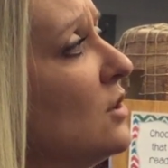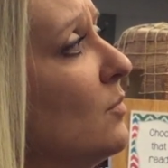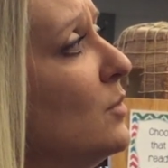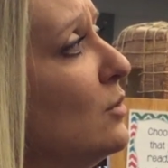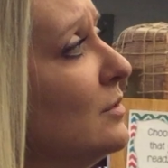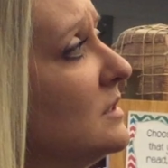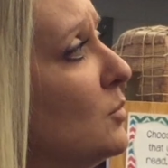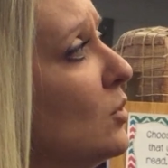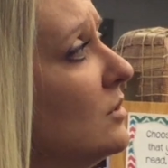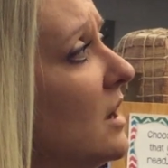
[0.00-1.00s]
So Moose
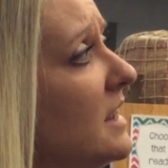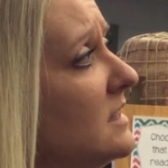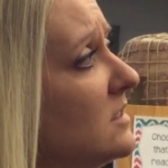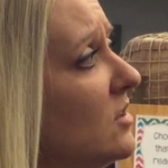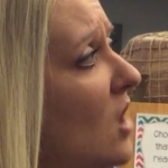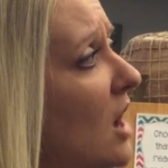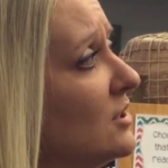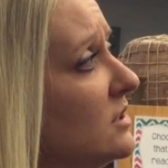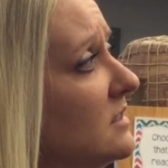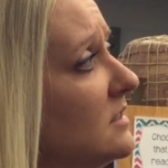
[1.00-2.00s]
pulled on his
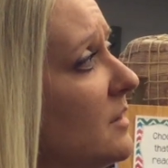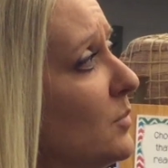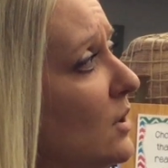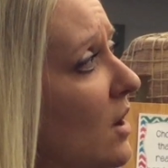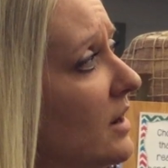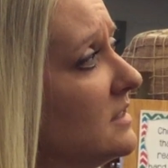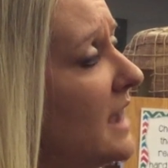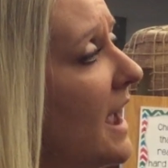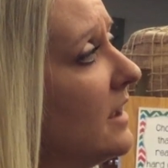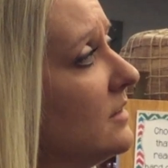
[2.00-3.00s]
galoshes and put on his
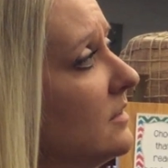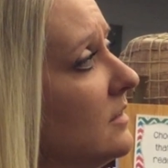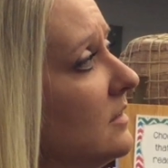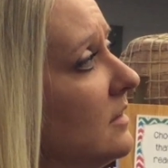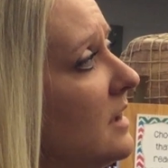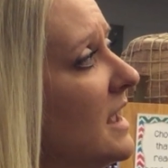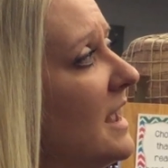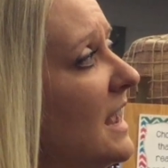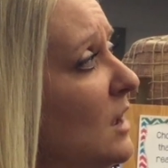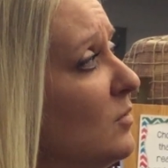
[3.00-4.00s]
hat.
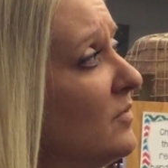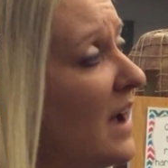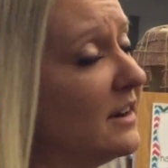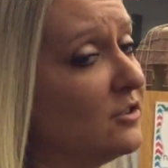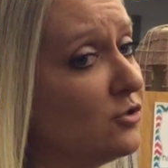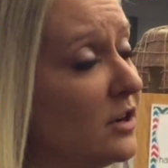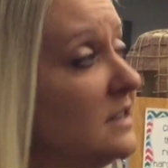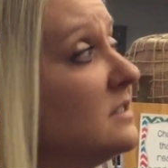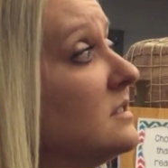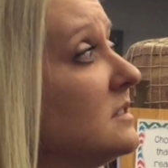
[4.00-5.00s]
He would find a tree
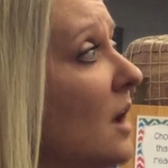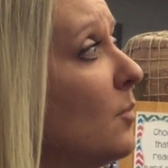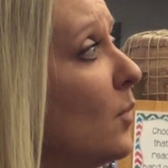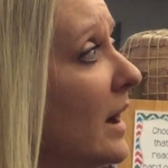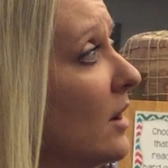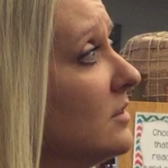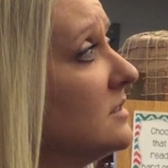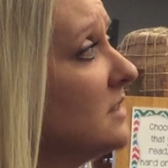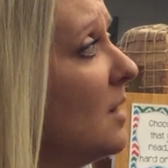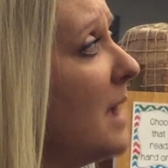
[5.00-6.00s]
somewhere,
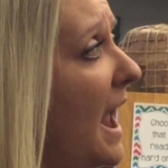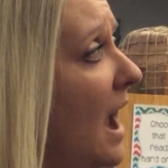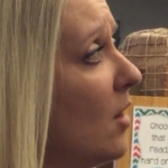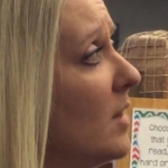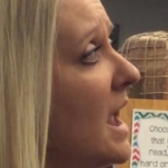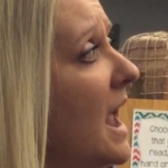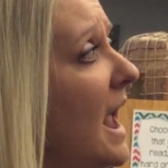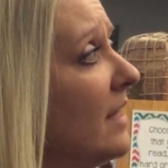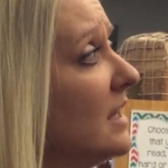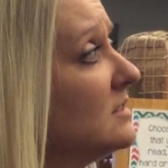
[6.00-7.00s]
somehow,
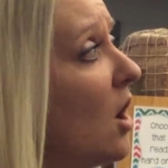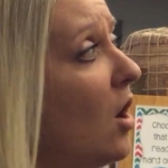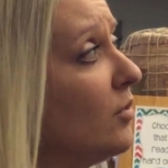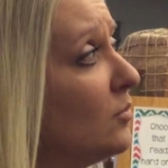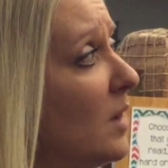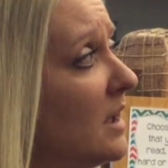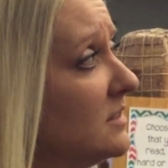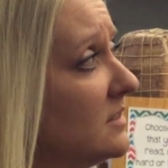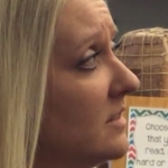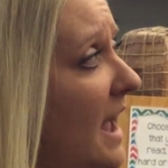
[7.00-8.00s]
and that's all there
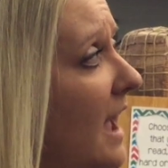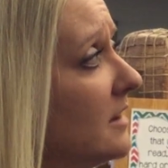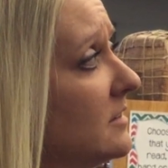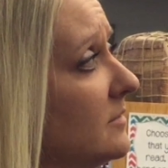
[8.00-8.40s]
was to that.